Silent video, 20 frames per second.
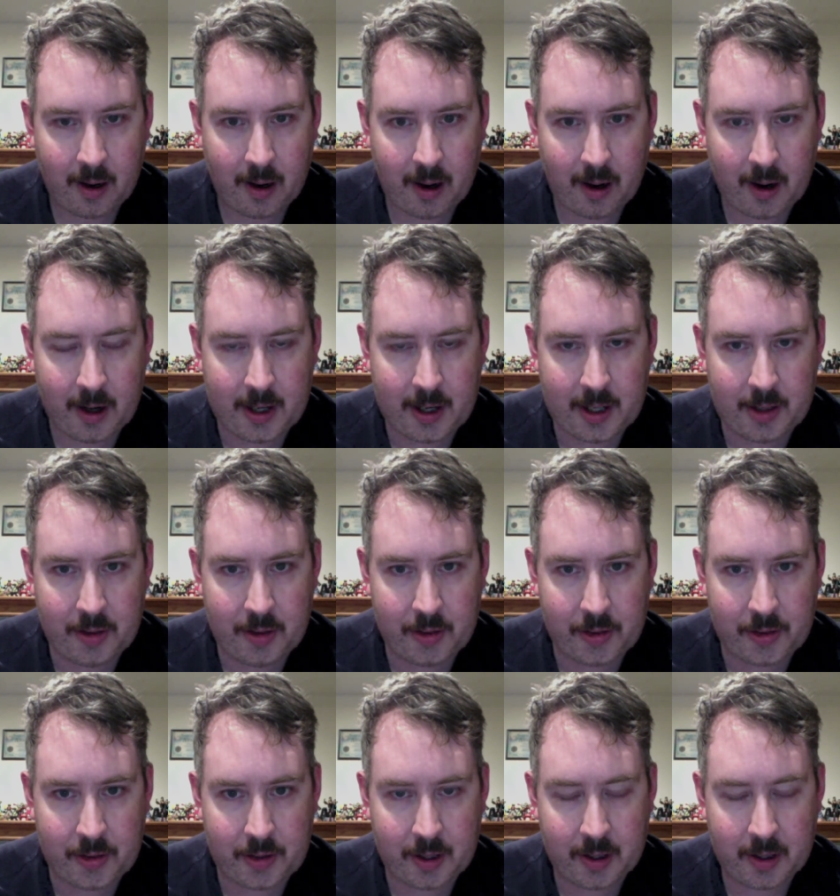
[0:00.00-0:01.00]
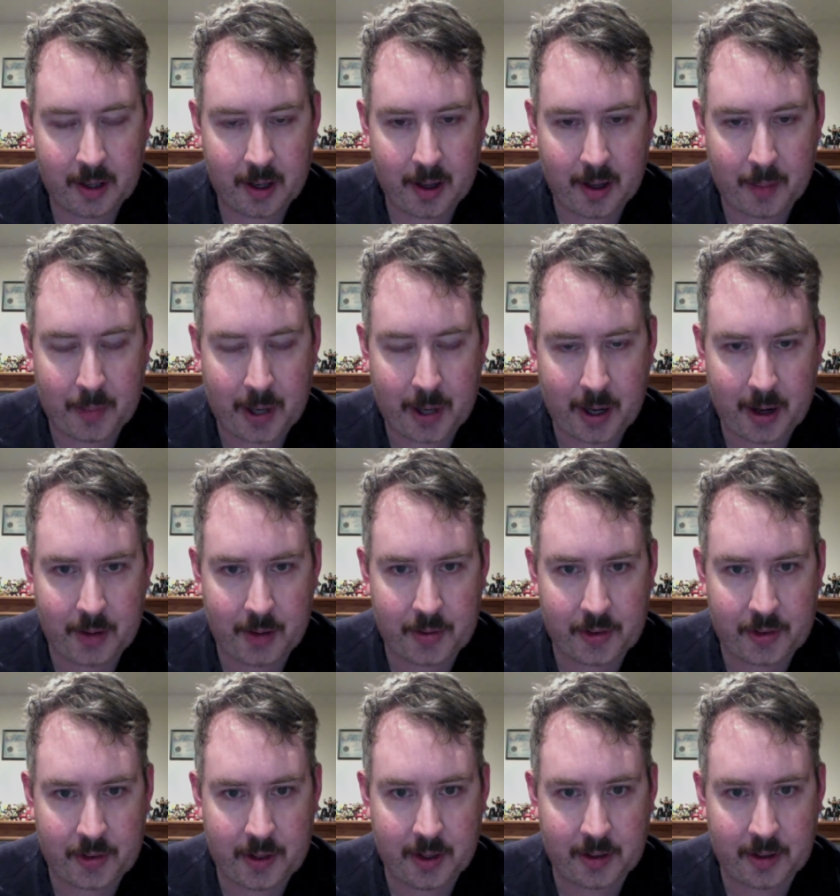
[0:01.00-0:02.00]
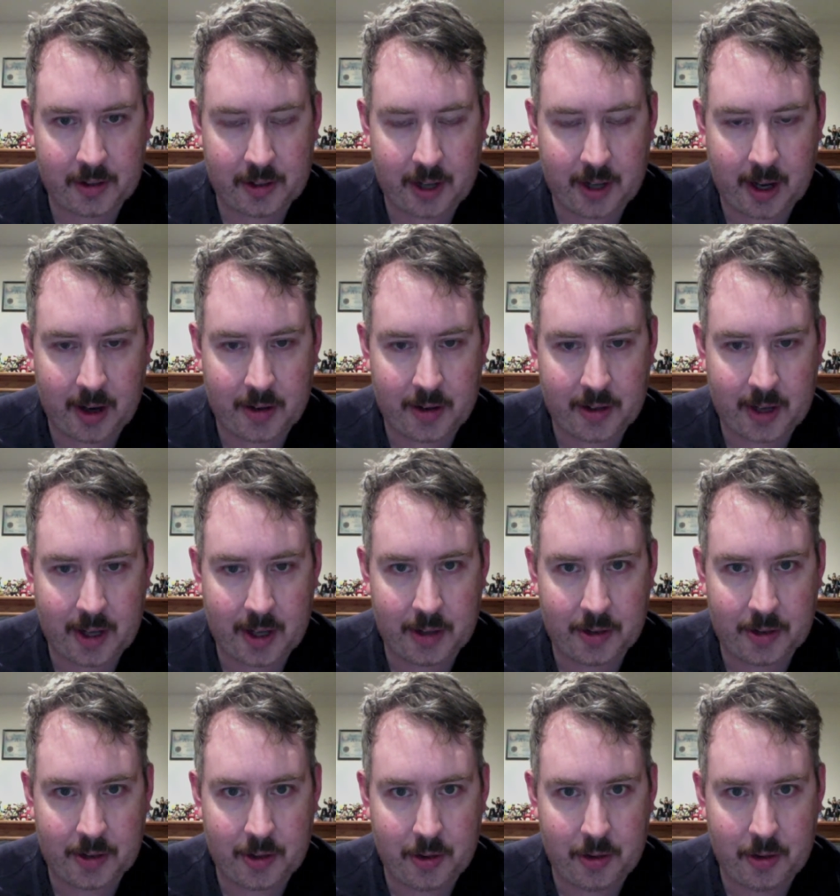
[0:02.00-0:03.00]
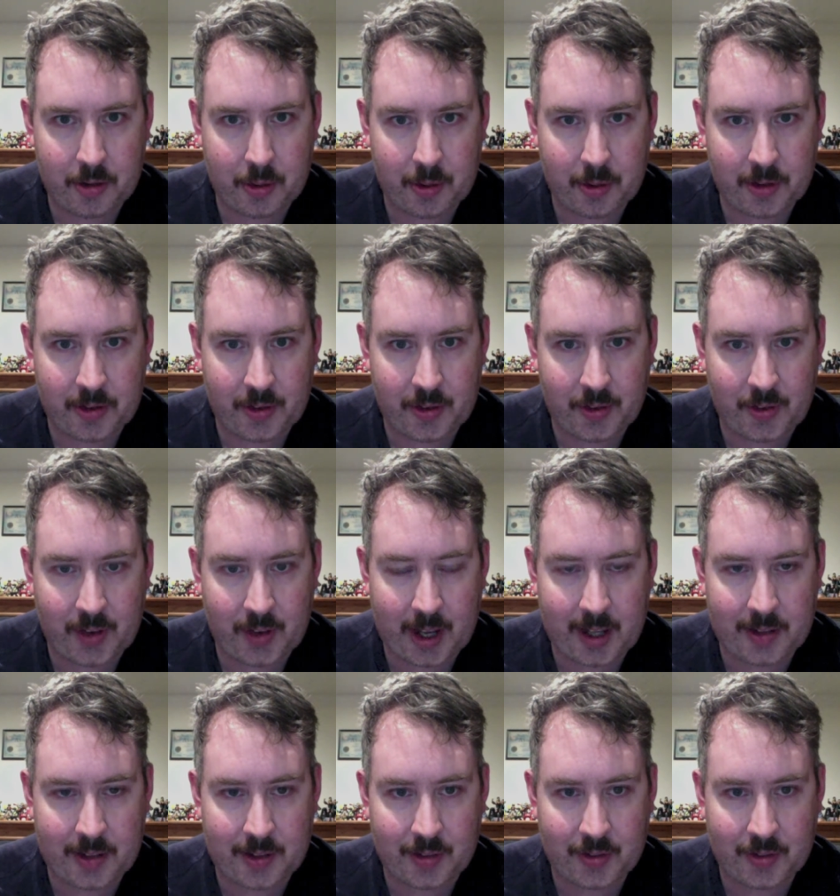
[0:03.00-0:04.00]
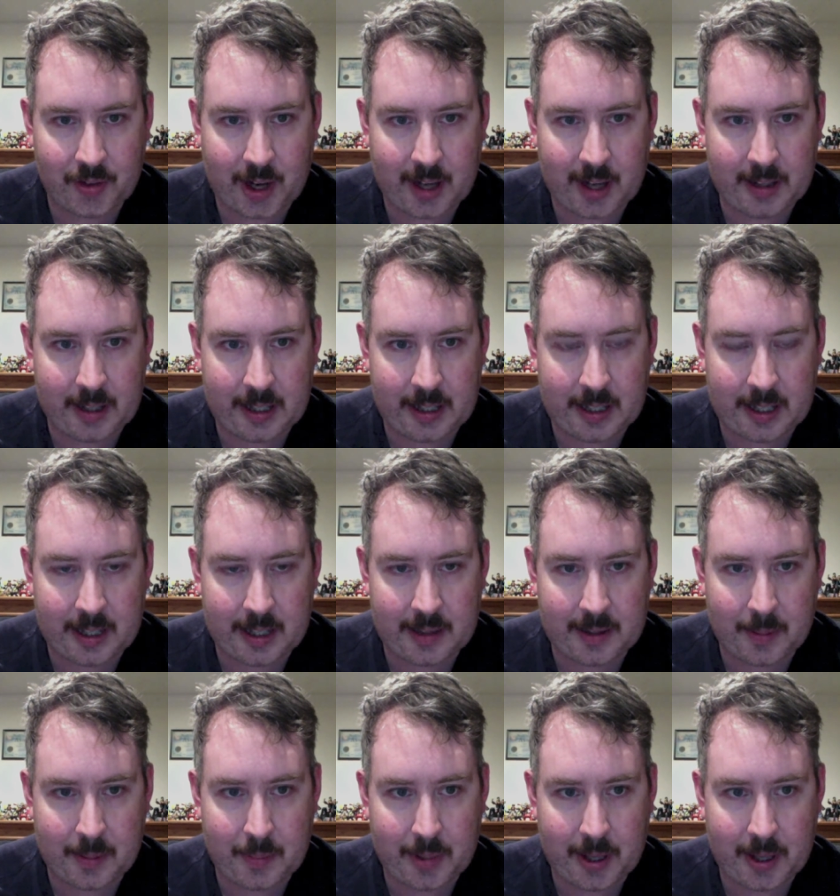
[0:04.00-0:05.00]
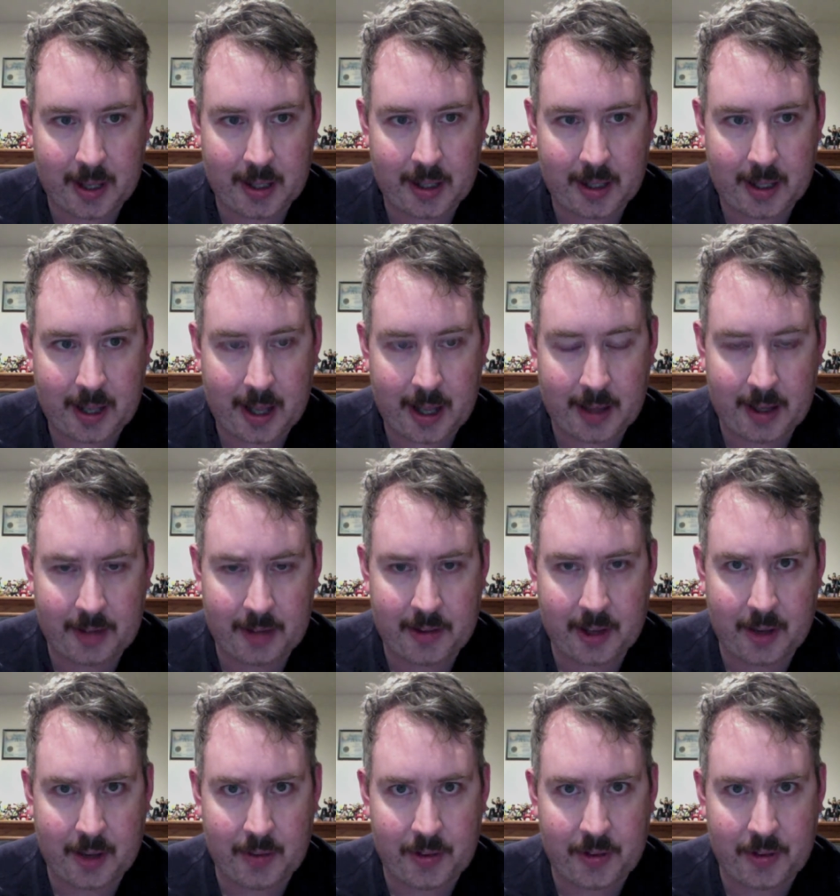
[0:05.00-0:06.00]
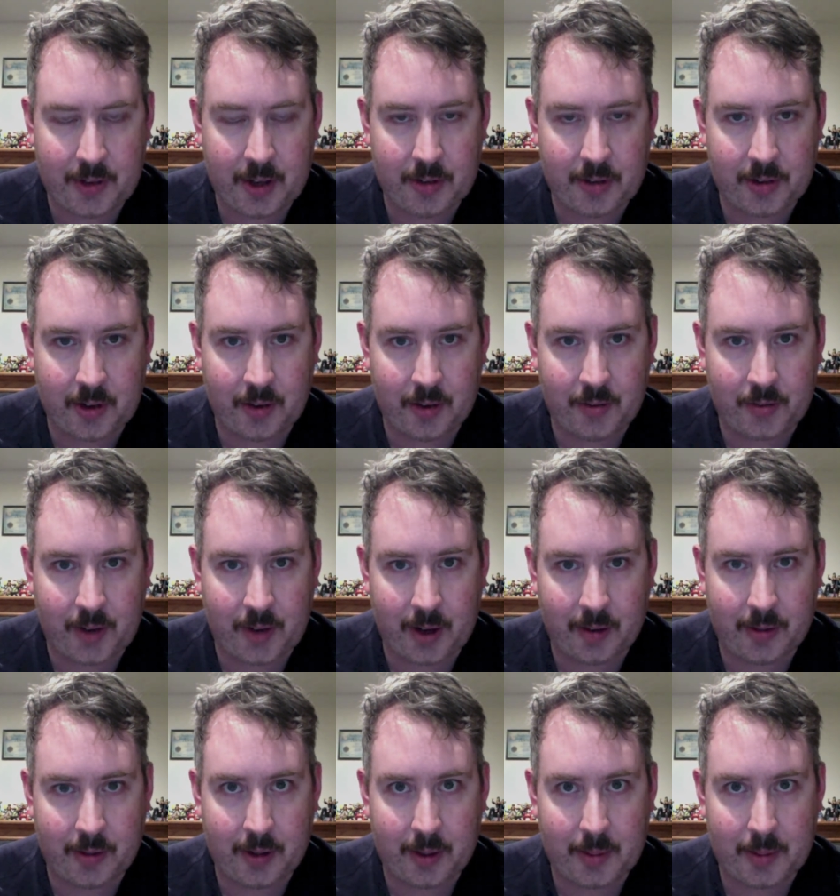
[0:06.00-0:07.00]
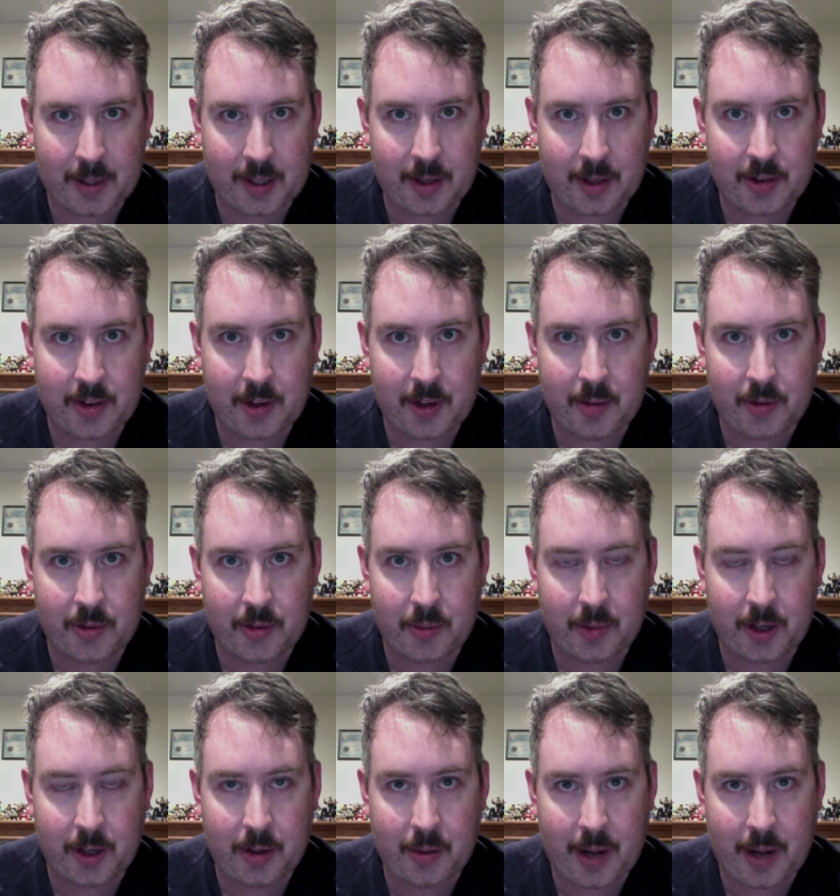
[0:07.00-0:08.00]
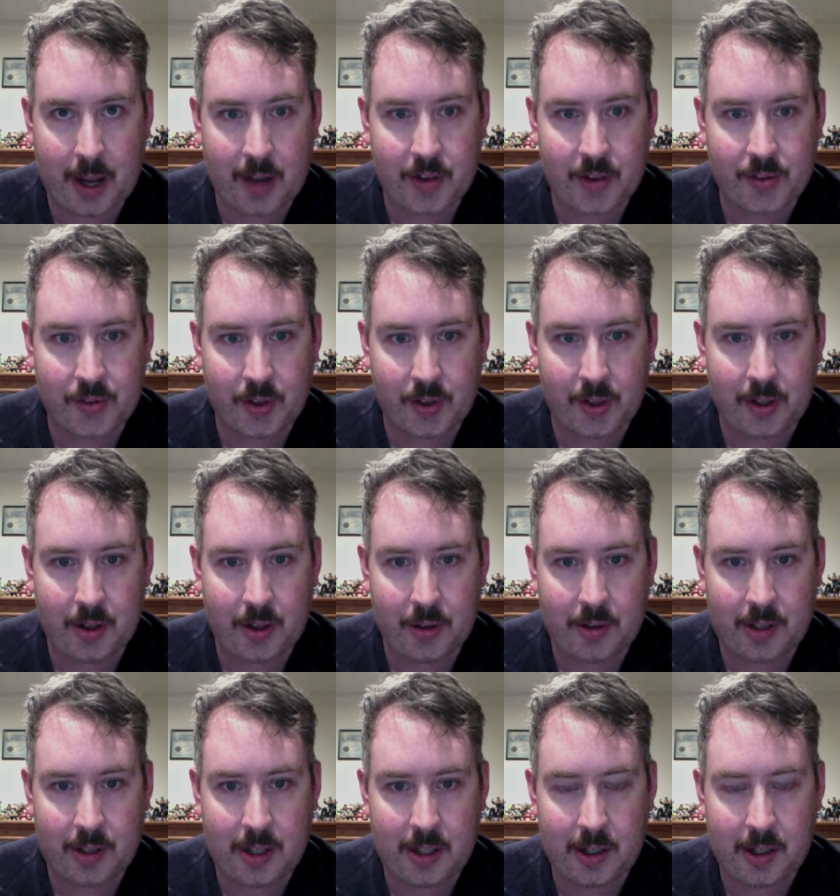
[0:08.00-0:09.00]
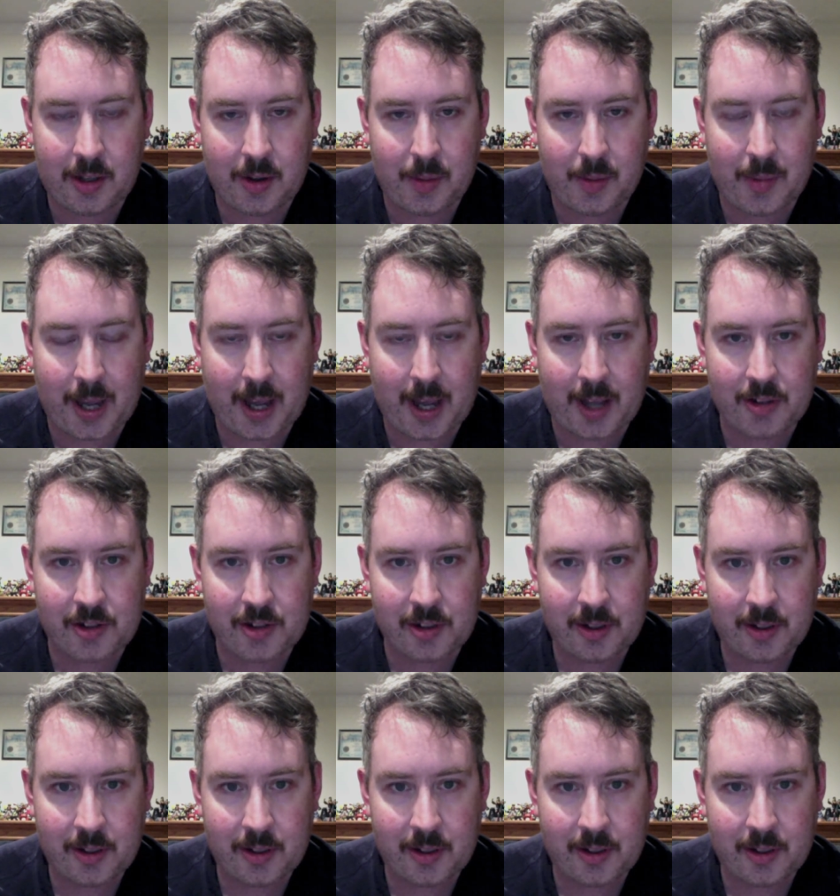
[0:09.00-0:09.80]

Hardy used a pair of steel chairs and two twists of fate to finally get the pin. And that's Kevin Steen's own fault, really, because he was the one who asked for a no DQ match.